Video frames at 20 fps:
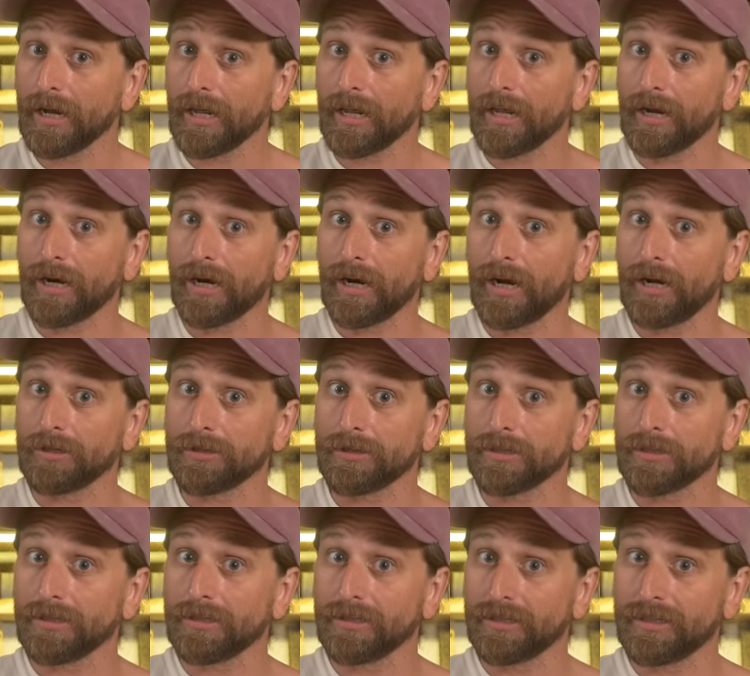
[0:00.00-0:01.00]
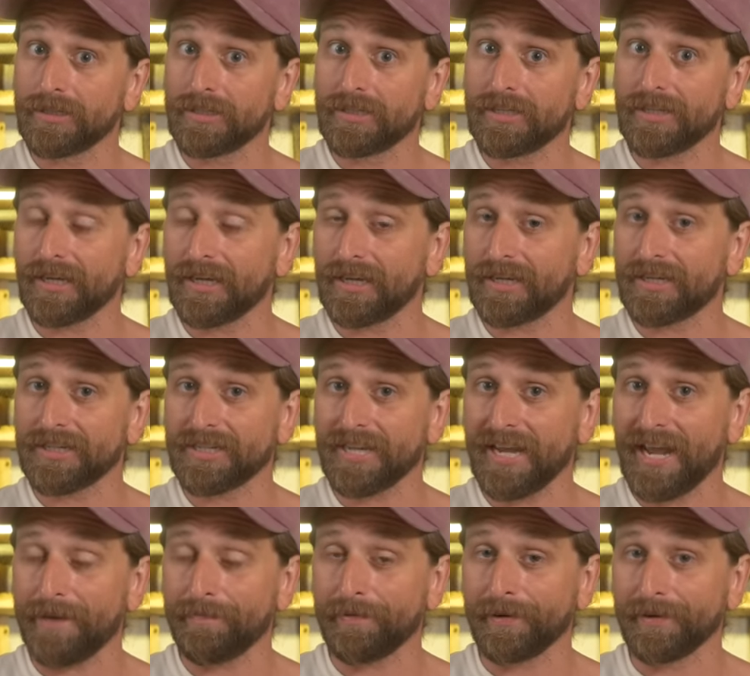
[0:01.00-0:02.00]
There it goes. It just
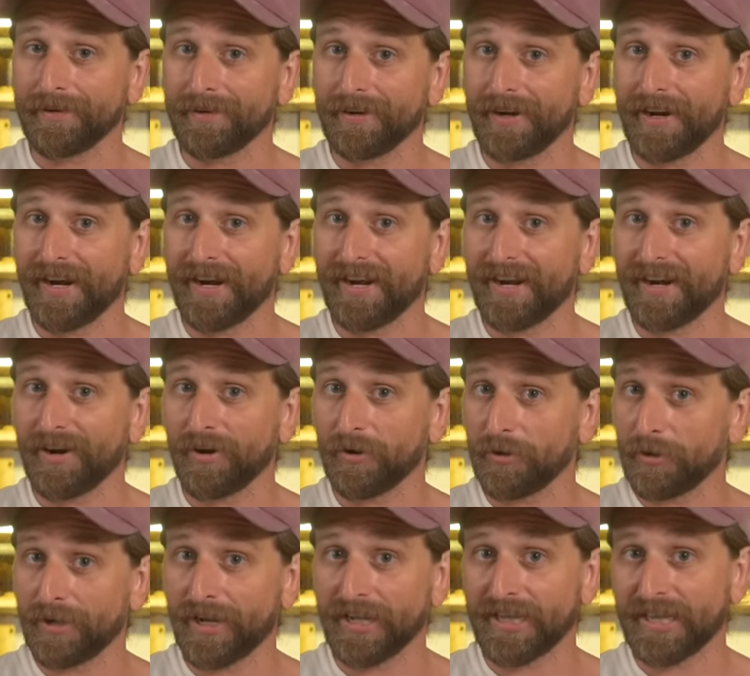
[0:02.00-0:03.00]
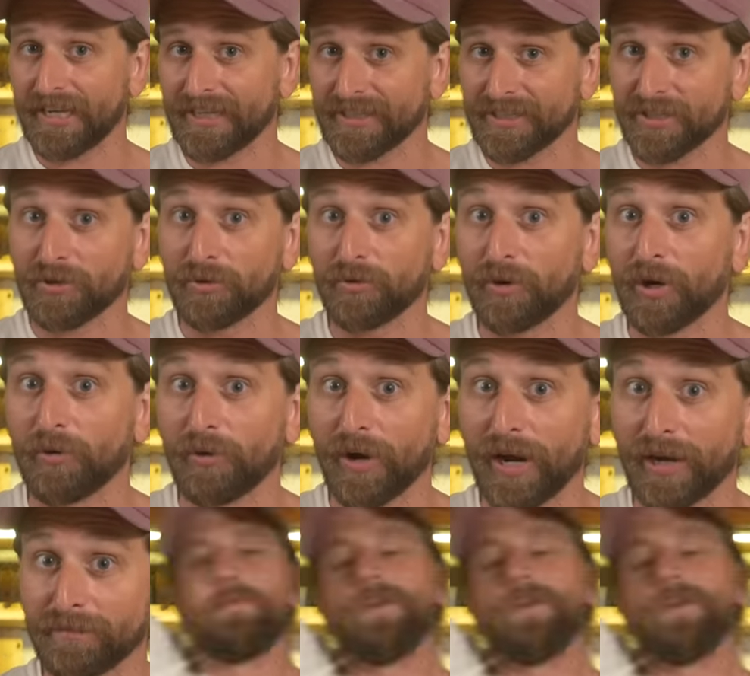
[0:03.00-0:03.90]
happened, and I didn't hold that thing, so it went away.